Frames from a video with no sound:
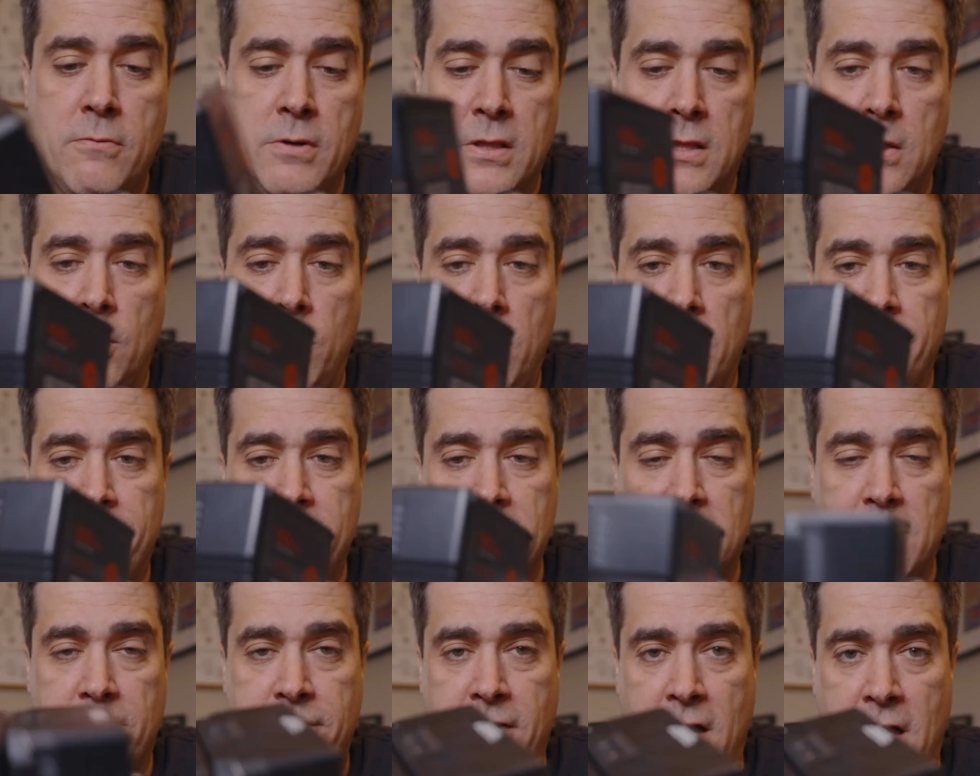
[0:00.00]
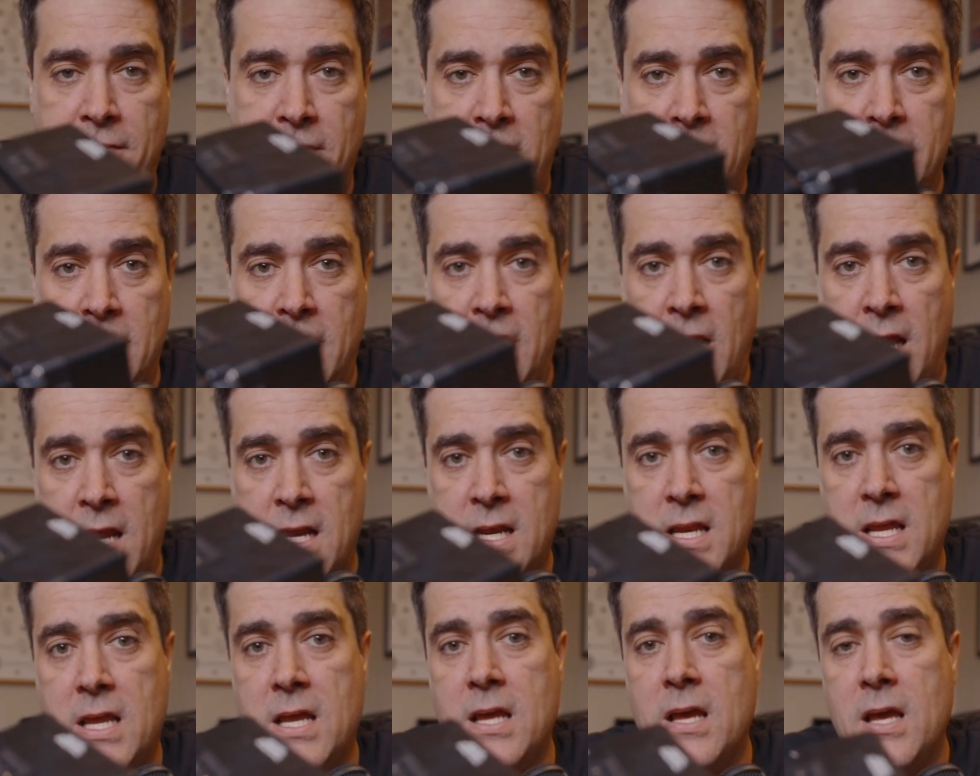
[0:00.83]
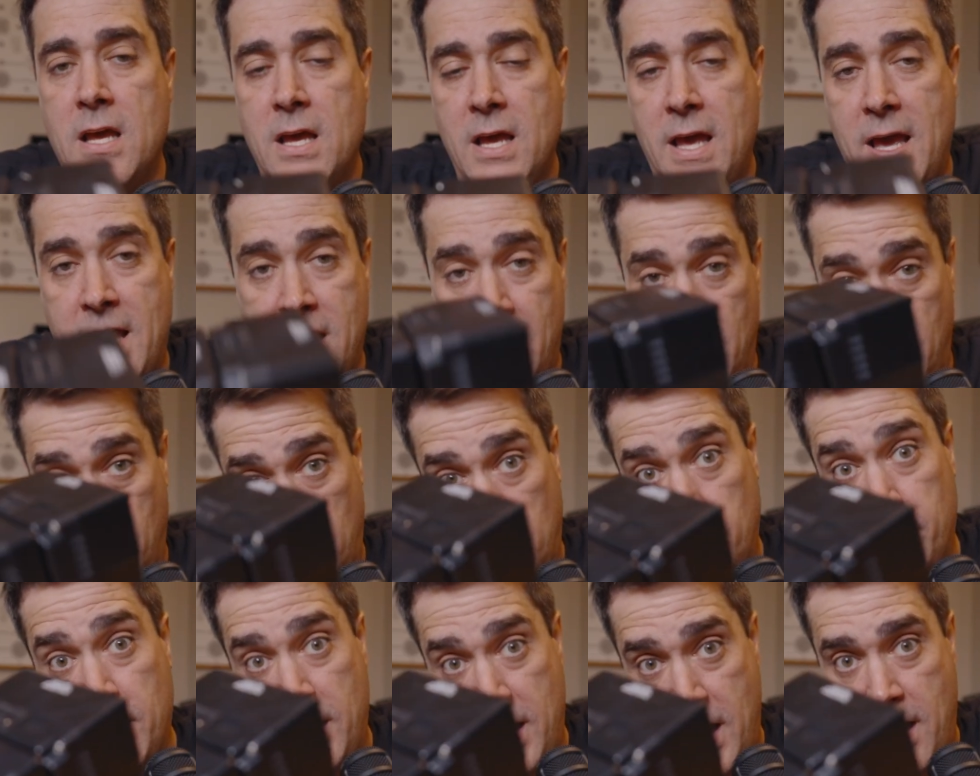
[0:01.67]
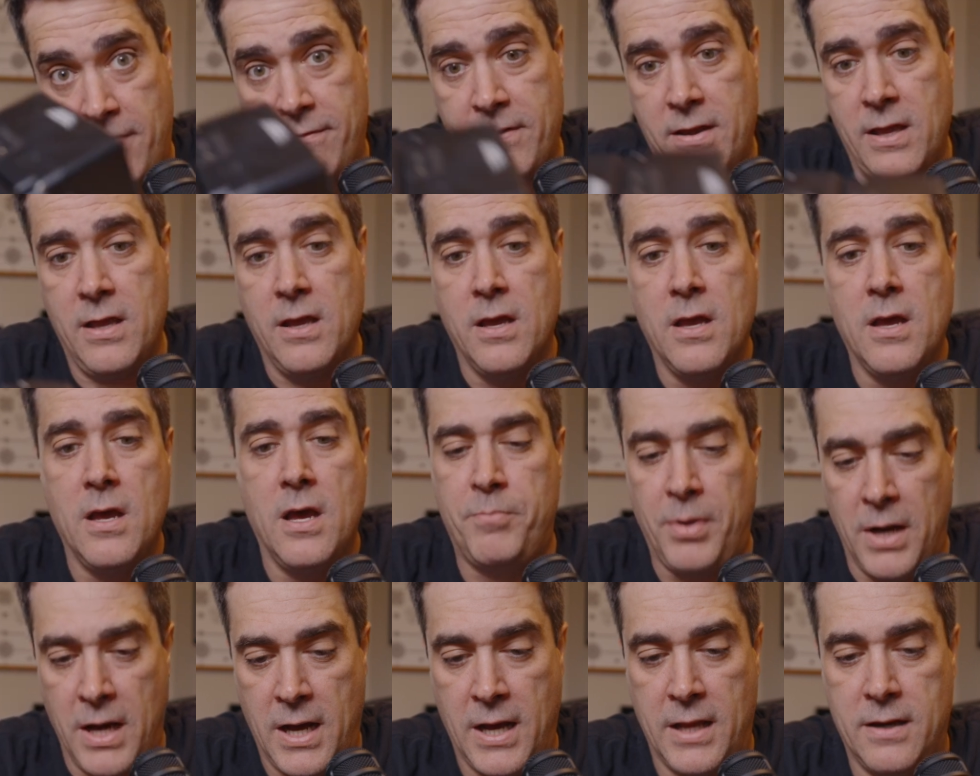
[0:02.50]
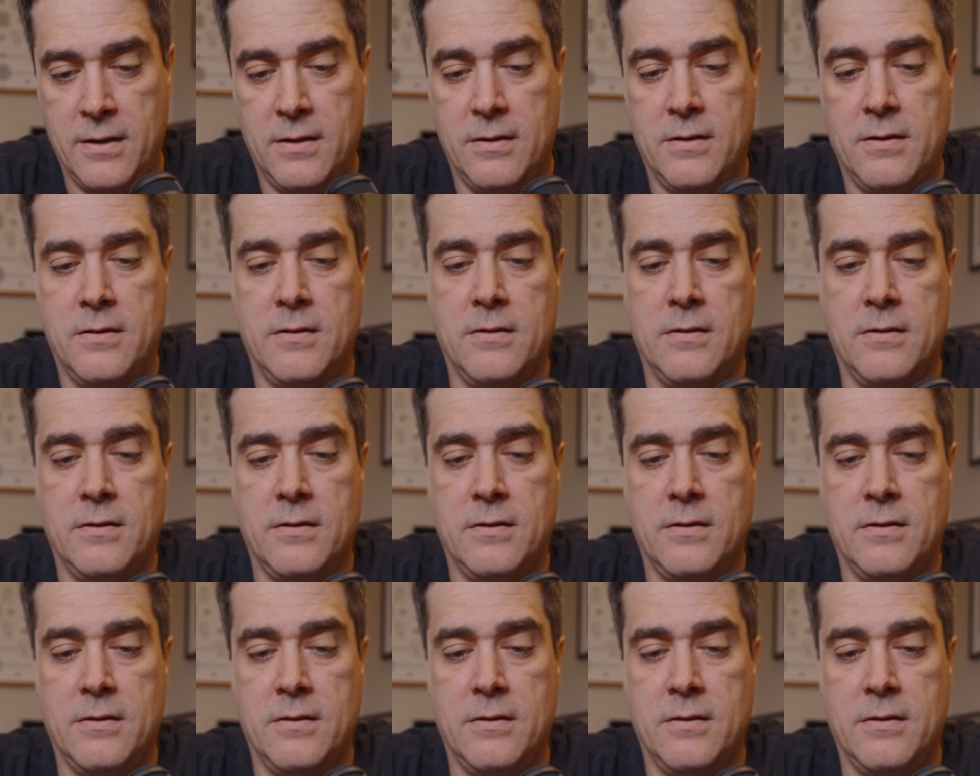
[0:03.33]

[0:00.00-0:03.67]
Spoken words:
with the 155 and the 90 and a little bit heavy, but